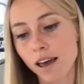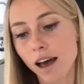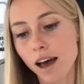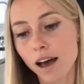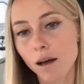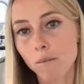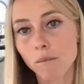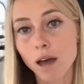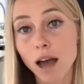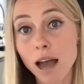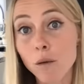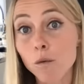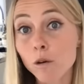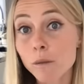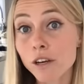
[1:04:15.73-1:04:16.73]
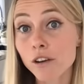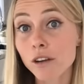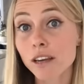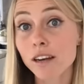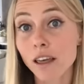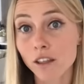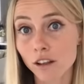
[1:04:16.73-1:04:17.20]
Um, I will be doing
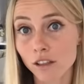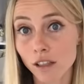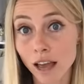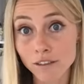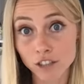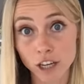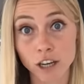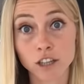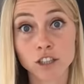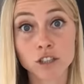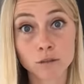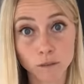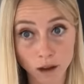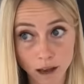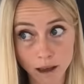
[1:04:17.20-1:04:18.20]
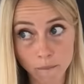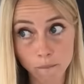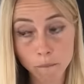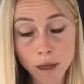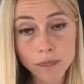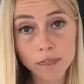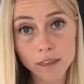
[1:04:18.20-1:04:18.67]
another live challenge uh,
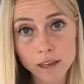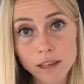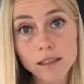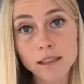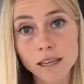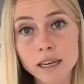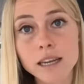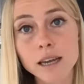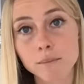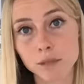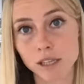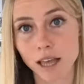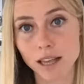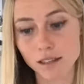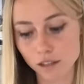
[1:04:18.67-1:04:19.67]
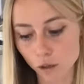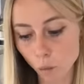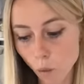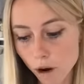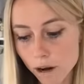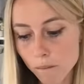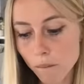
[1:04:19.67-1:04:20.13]
monthly leading up to then. So
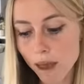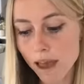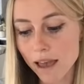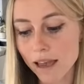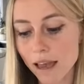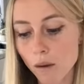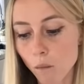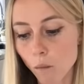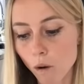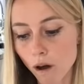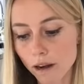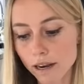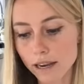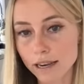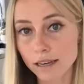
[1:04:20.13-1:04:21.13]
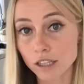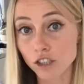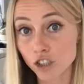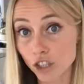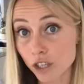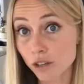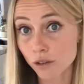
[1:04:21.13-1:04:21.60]
one in May and one in
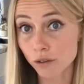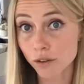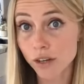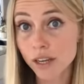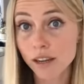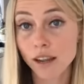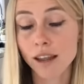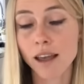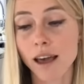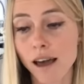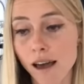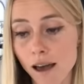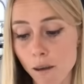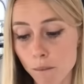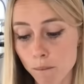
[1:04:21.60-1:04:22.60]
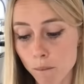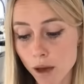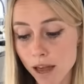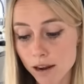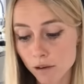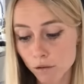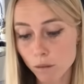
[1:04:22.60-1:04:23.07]
June. Um,
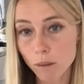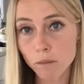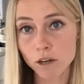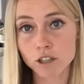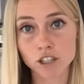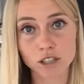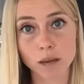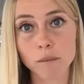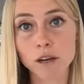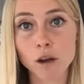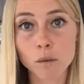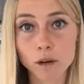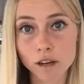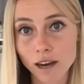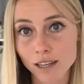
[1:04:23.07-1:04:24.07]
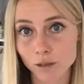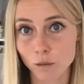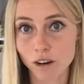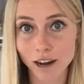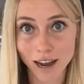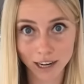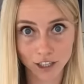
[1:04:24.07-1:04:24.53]
but remember, just let me know what you guys
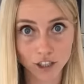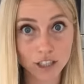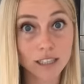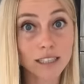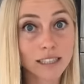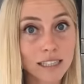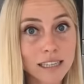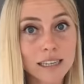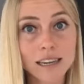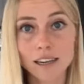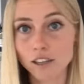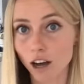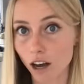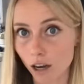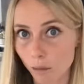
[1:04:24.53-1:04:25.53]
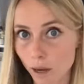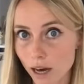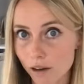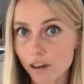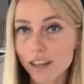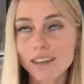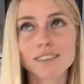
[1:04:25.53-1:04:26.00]
want to actually see and talk
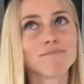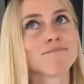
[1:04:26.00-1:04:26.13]
about.